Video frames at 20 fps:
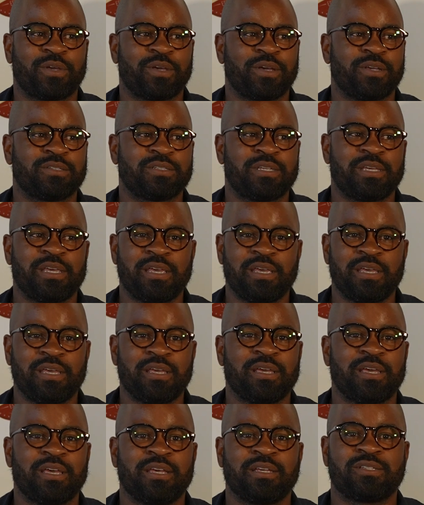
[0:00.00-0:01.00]
because
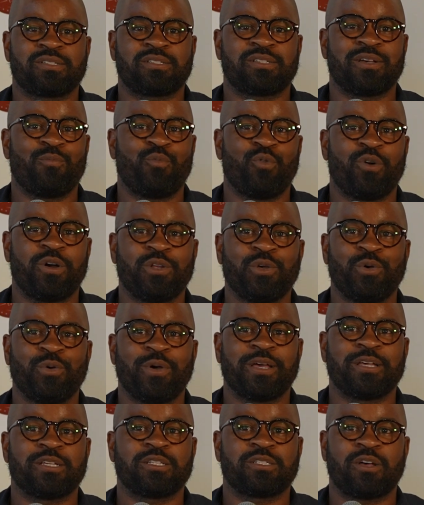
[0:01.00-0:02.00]
he is someone who
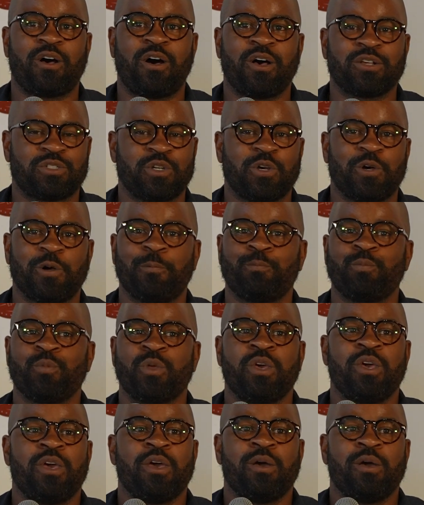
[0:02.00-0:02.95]
has also